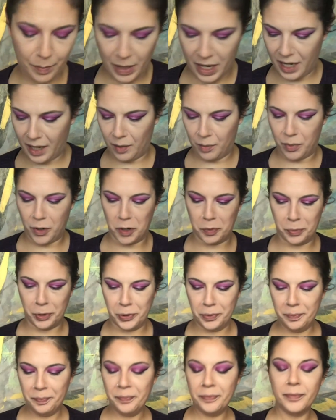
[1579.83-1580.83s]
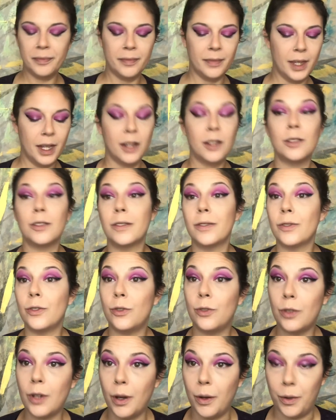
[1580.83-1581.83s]
pink and purple.
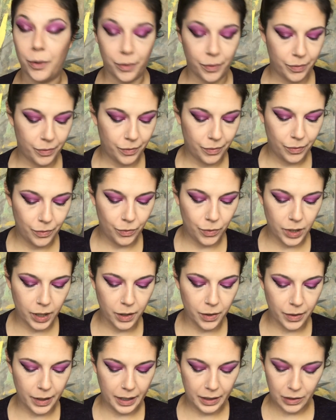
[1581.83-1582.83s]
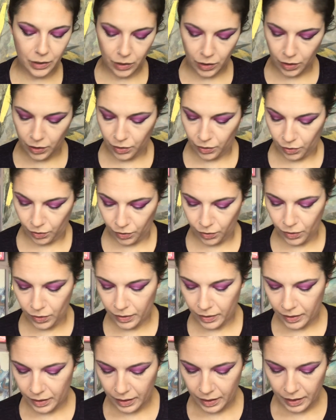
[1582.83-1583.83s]
So we're going to
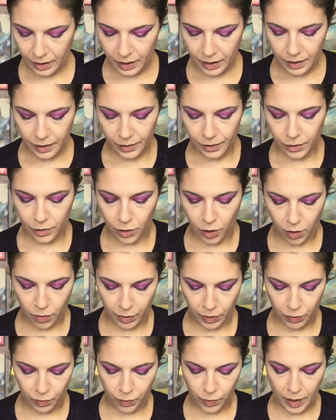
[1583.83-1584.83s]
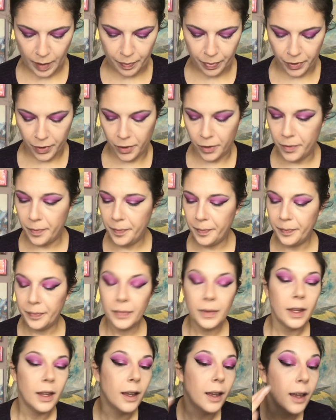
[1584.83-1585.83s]
start with Ripple.
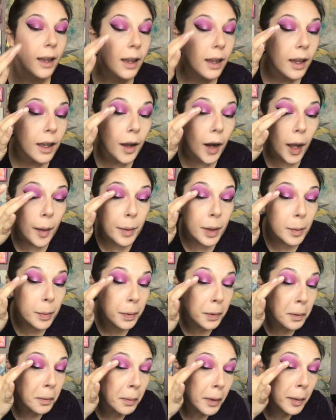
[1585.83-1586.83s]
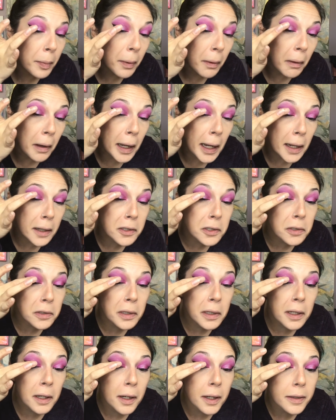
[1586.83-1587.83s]
And I'm going to put Ripple
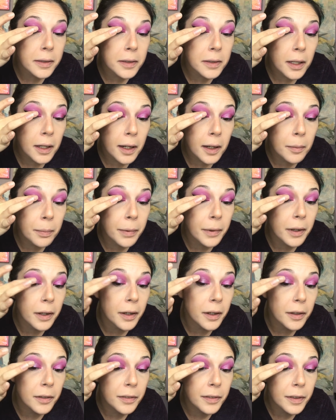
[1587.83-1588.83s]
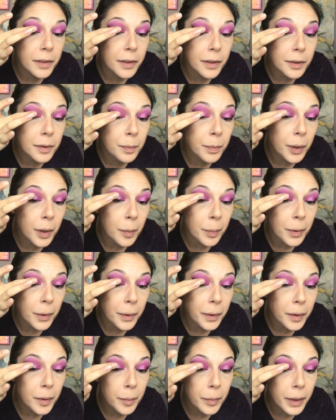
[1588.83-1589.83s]
actually on top of this purple
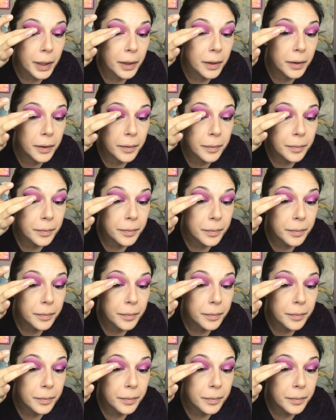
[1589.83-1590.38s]
in the middle.